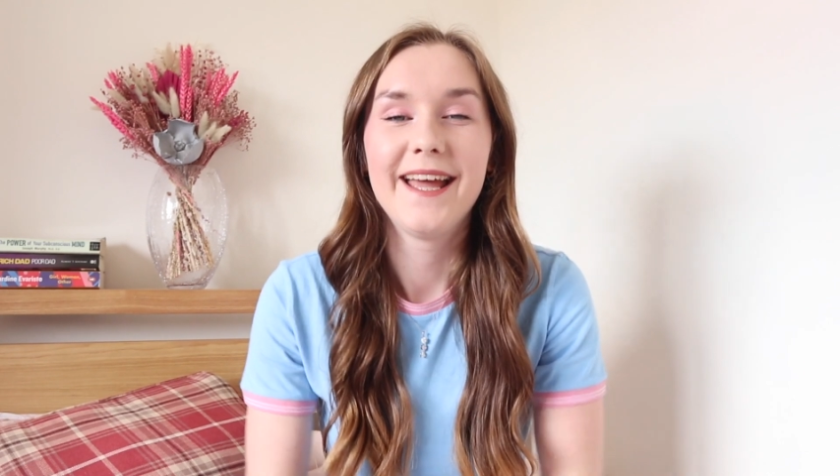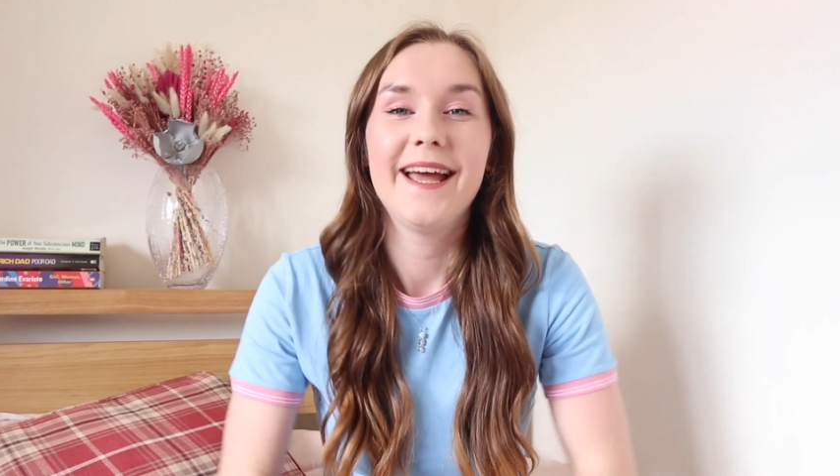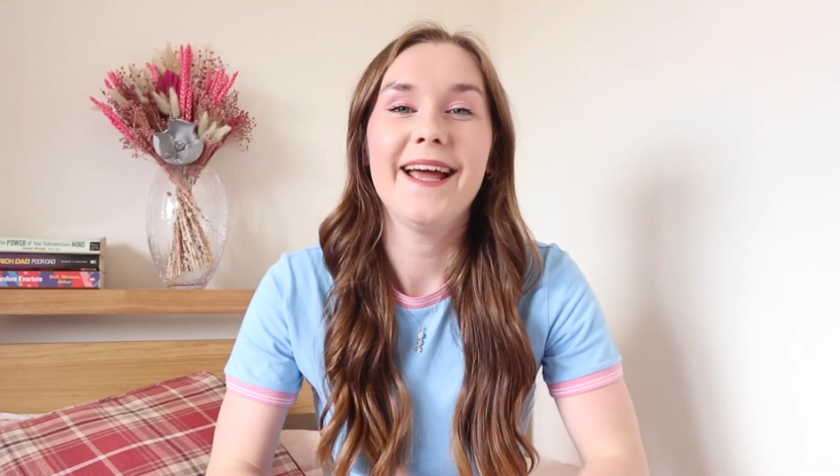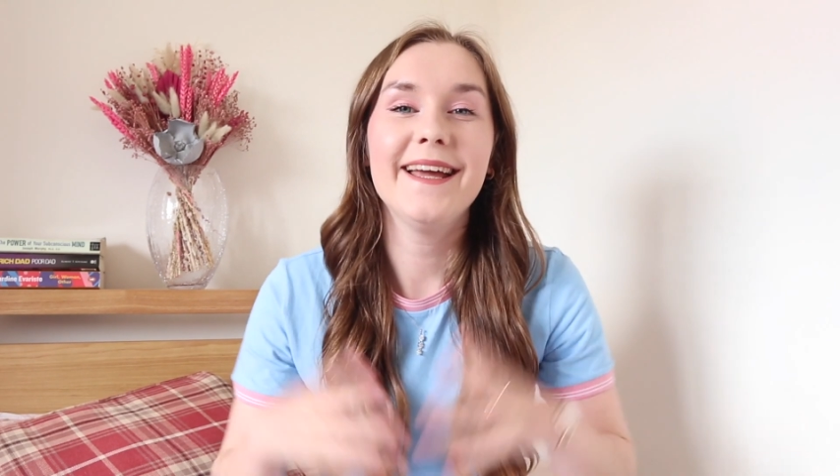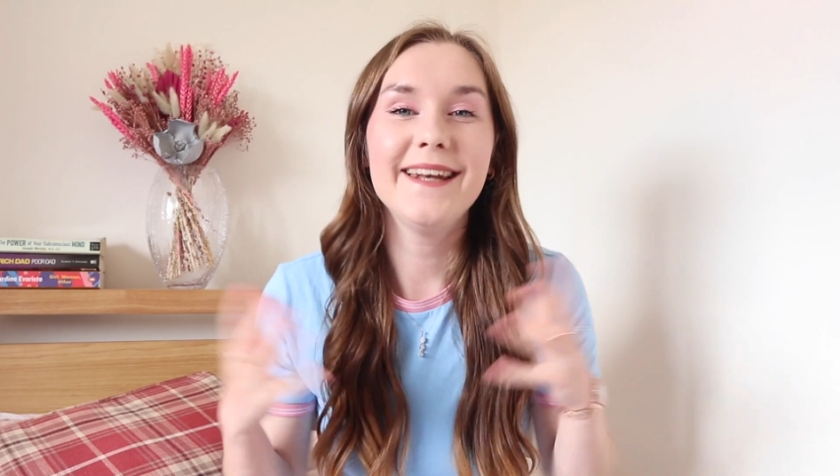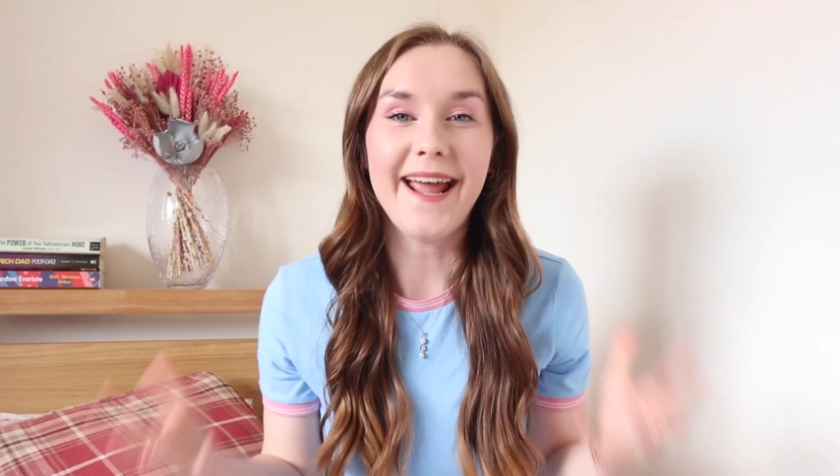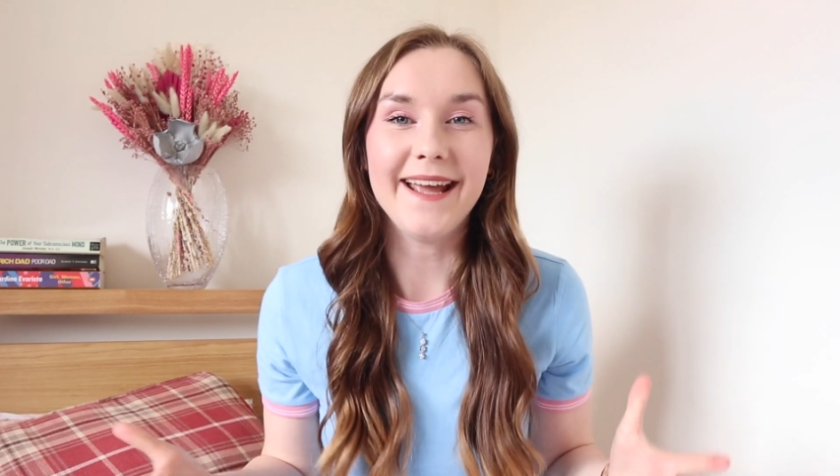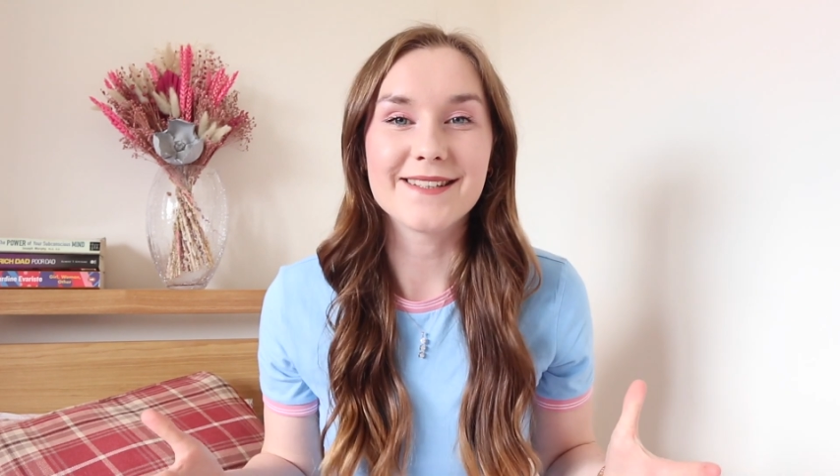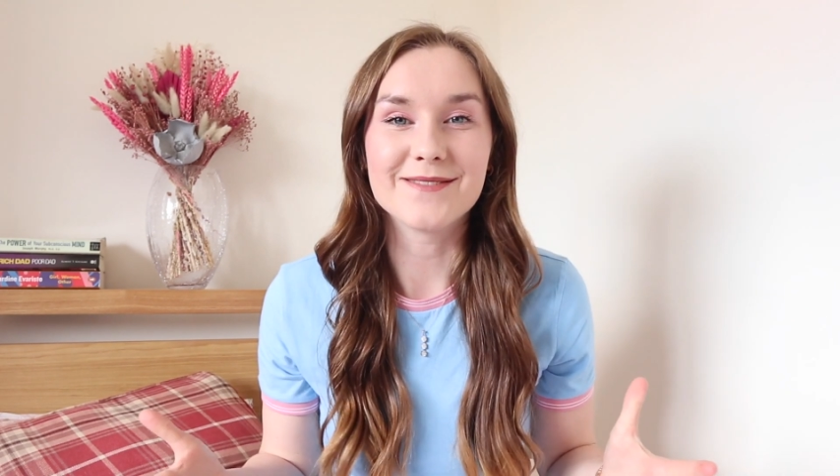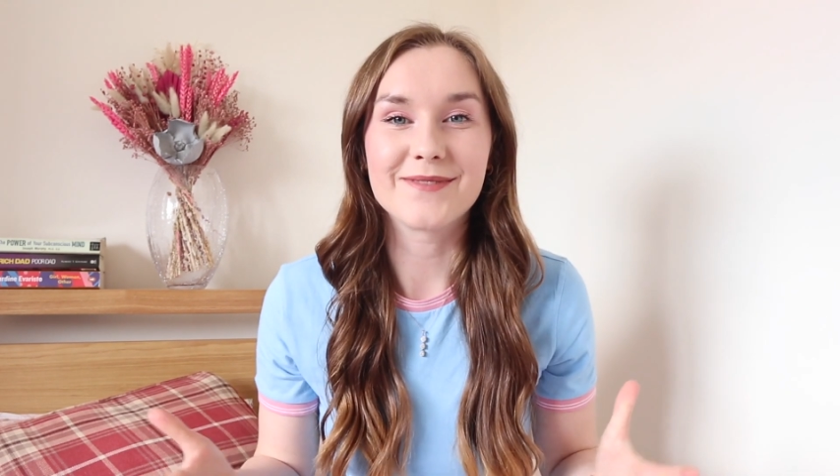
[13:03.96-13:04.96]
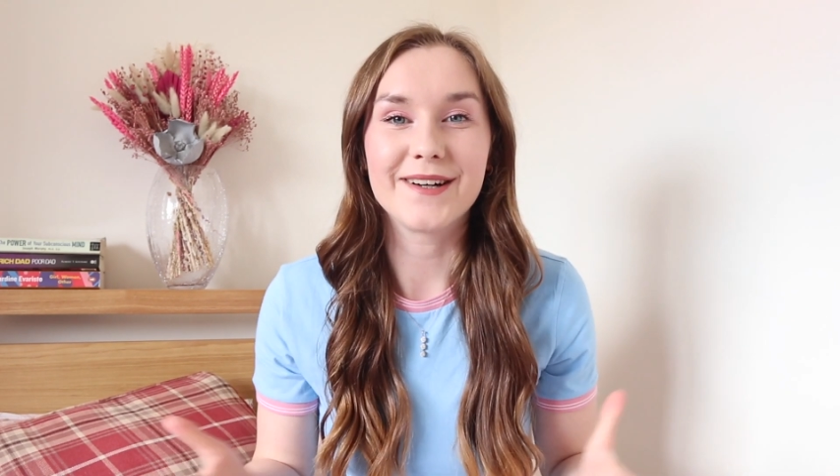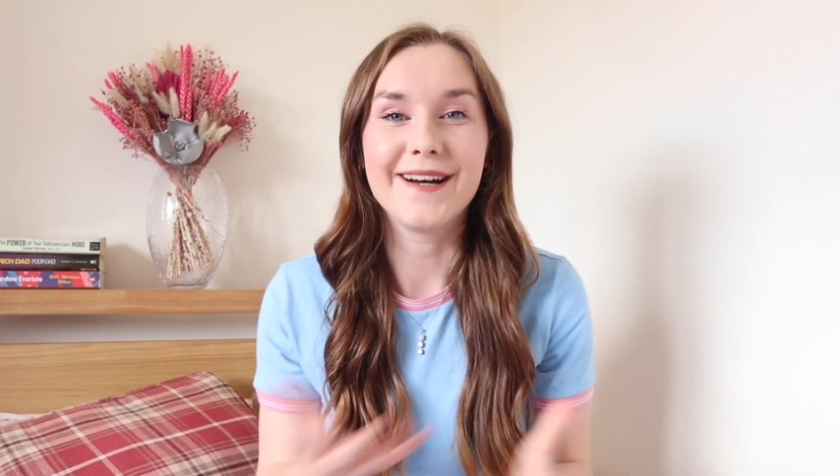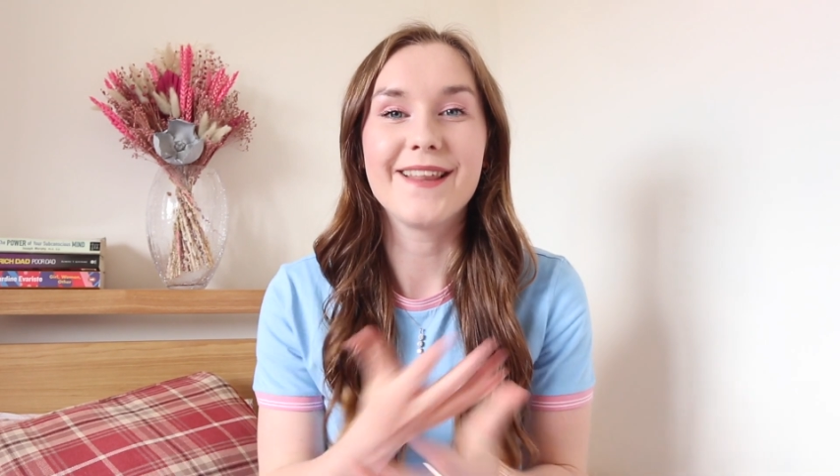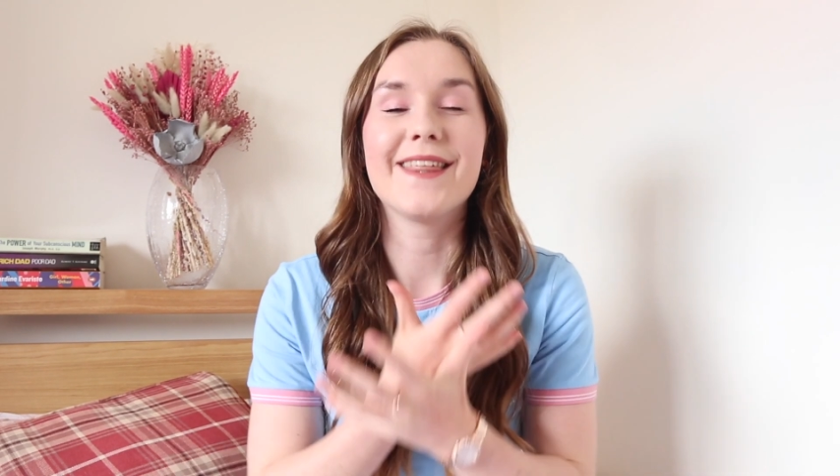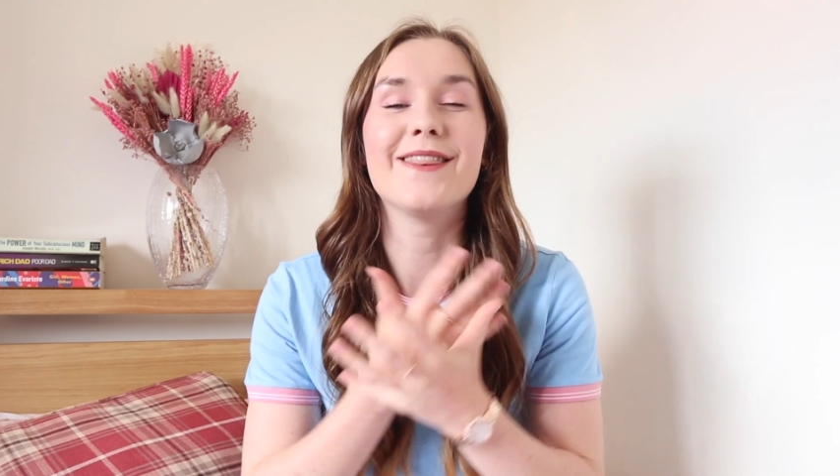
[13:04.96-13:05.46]
in
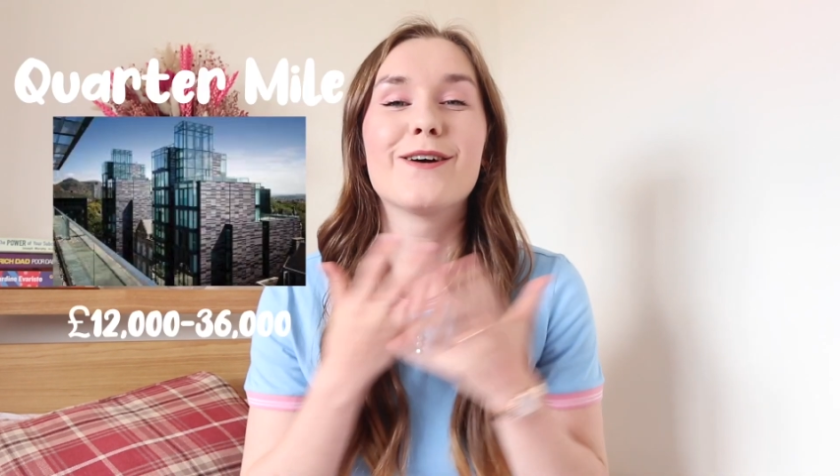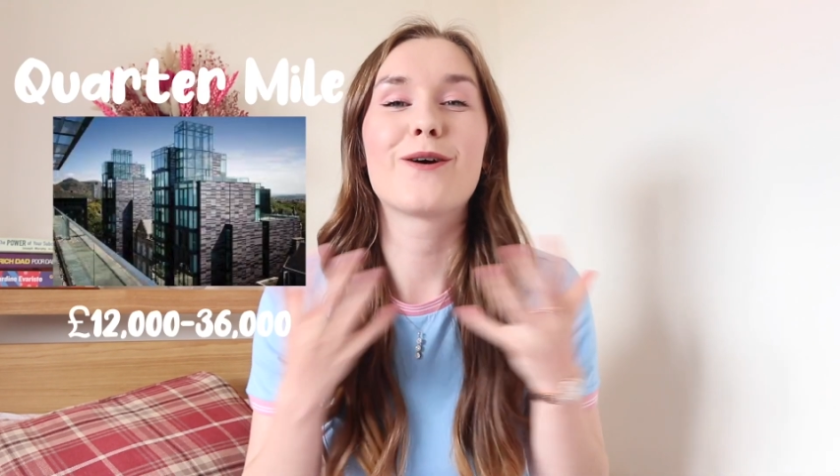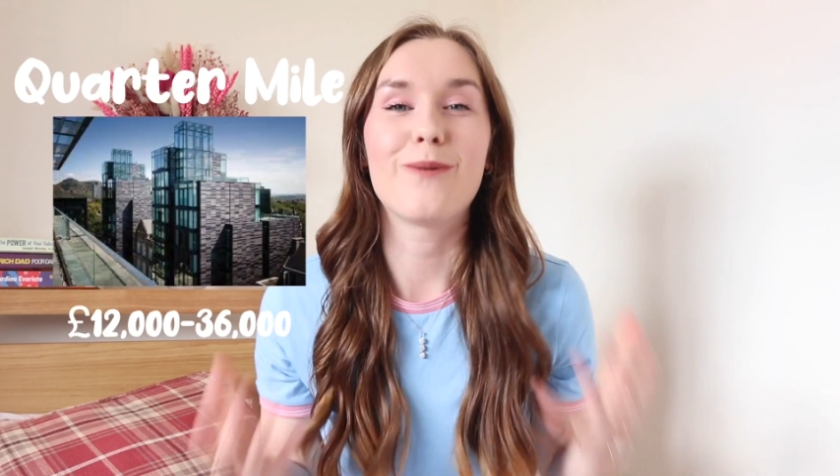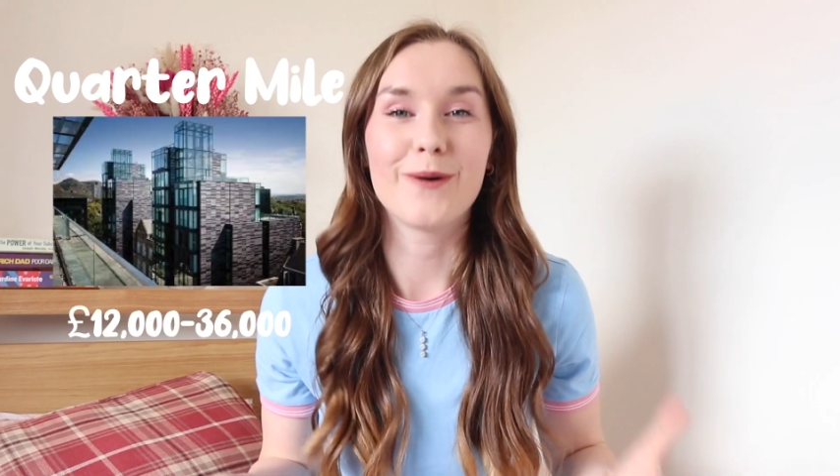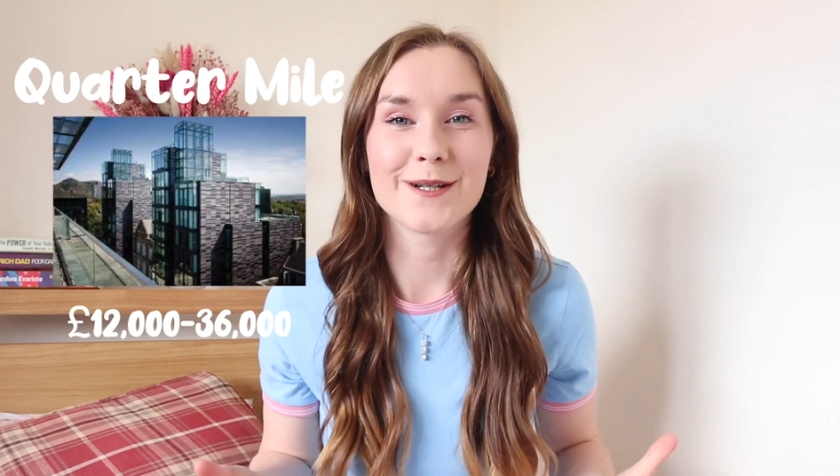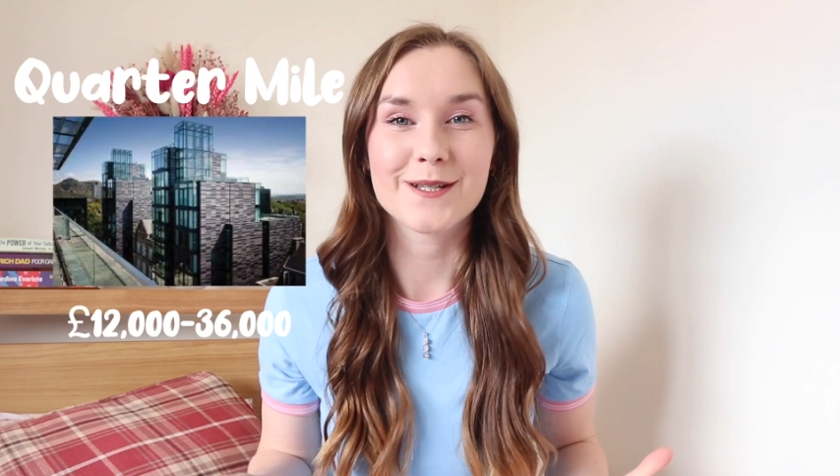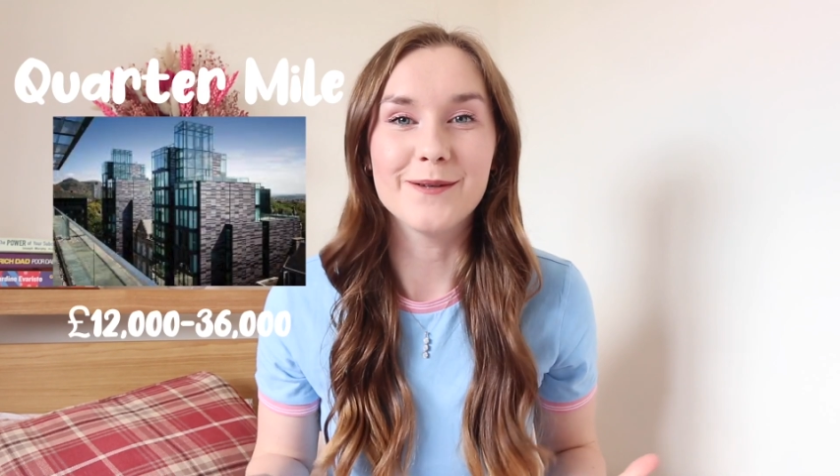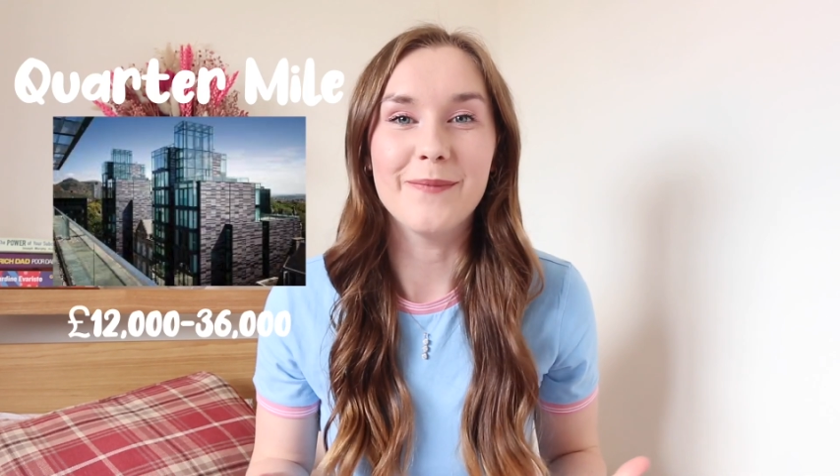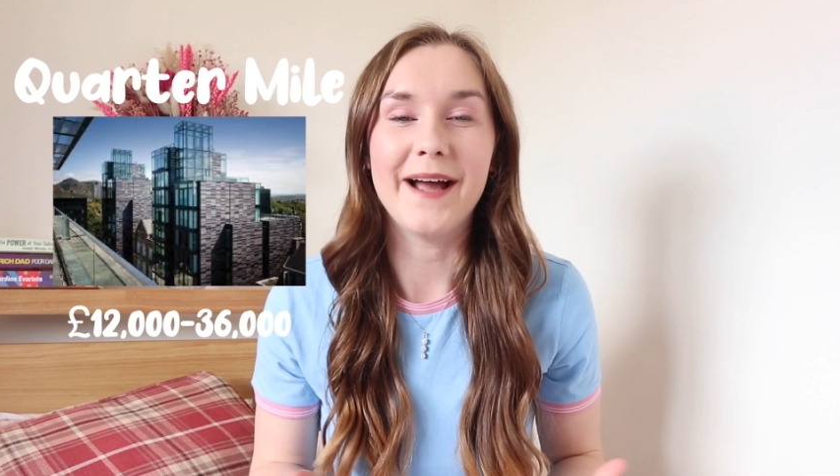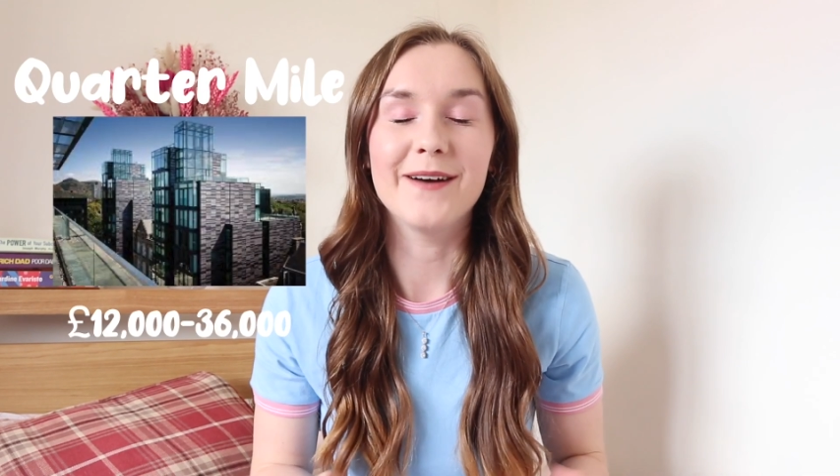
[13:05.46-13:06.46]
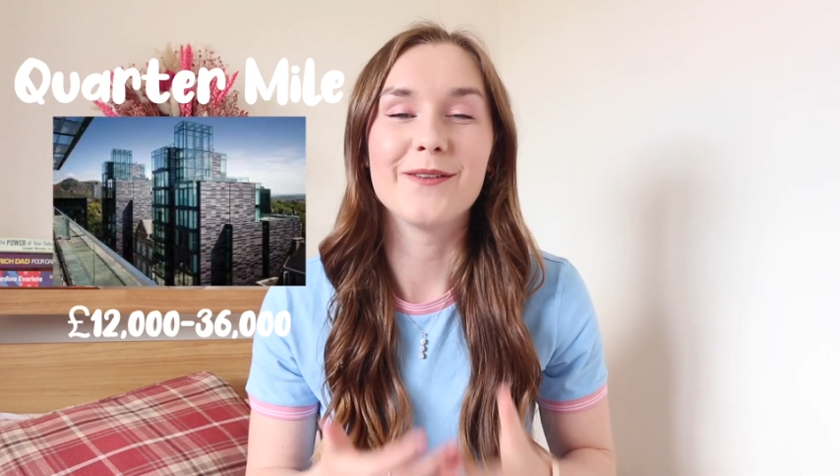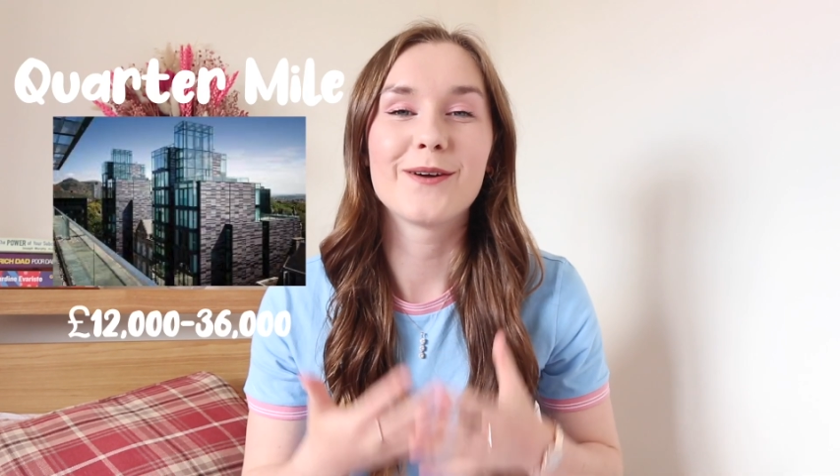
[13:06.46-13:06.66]
Edinburgh than the Quarter Mile.